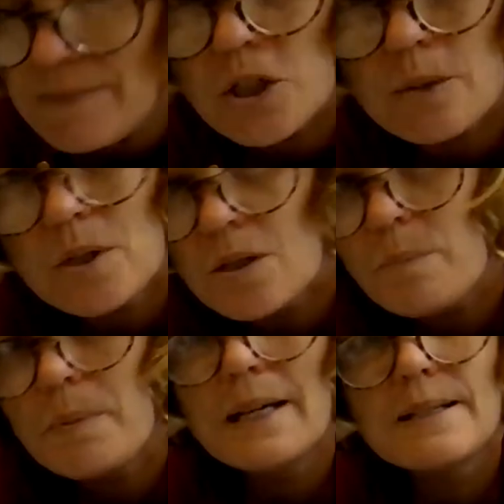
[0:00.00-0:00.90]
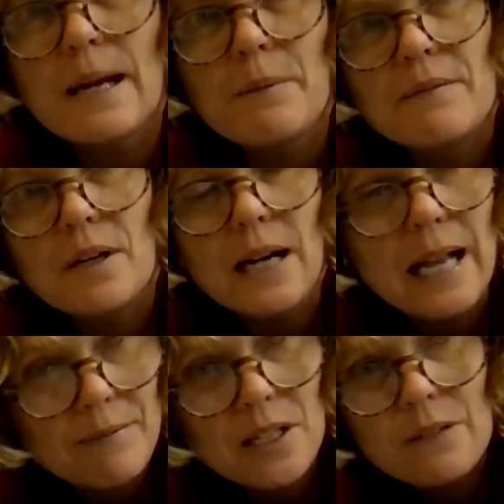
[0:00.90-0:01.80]
vegetable stock paste. However, I
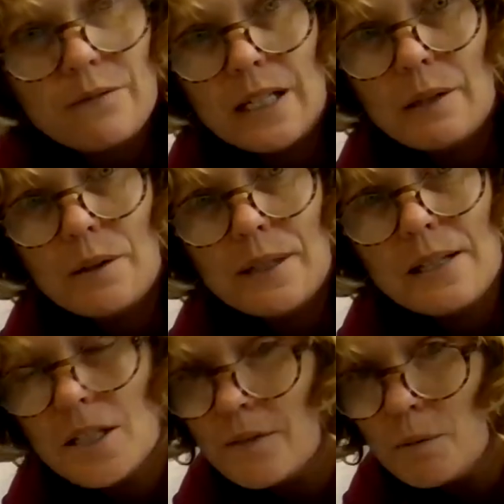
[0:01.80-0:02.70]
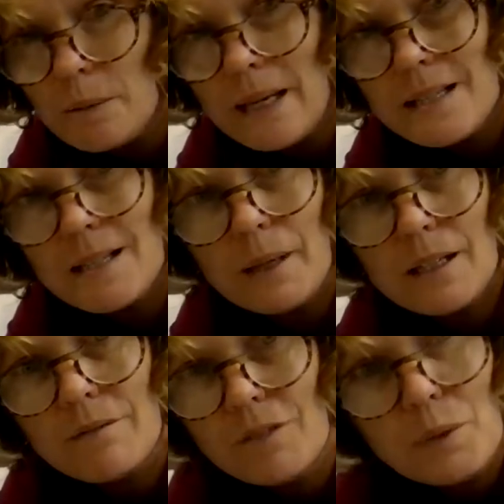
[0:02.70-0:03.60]
have done a video on that. So if you want to make something
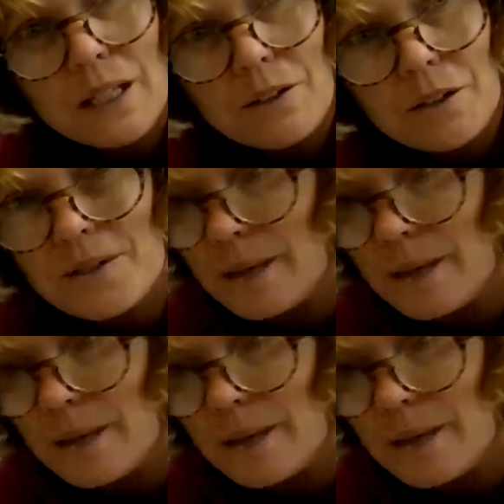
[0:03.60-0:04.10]
different, we can do